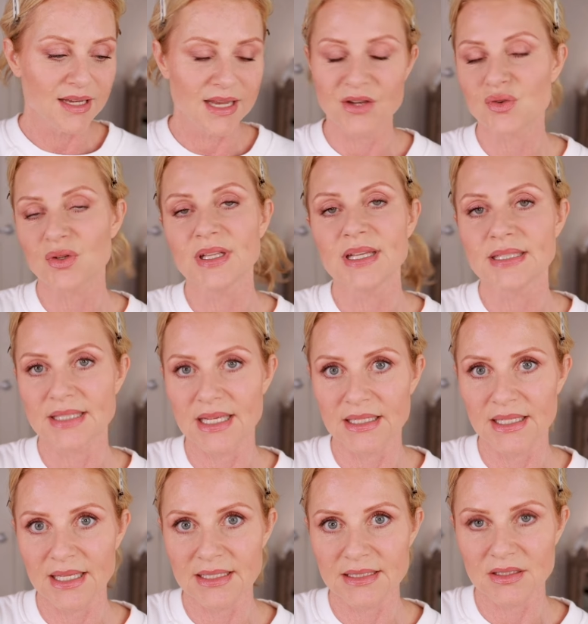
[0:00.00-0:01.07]
a naturally
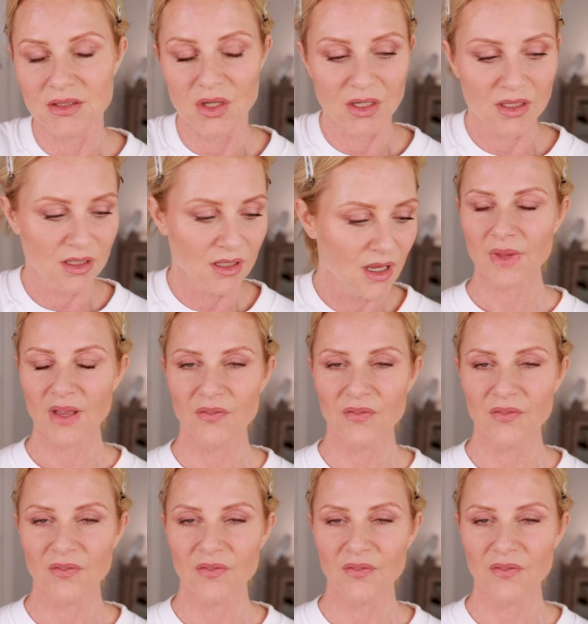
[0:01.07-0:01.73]
sun kissed look.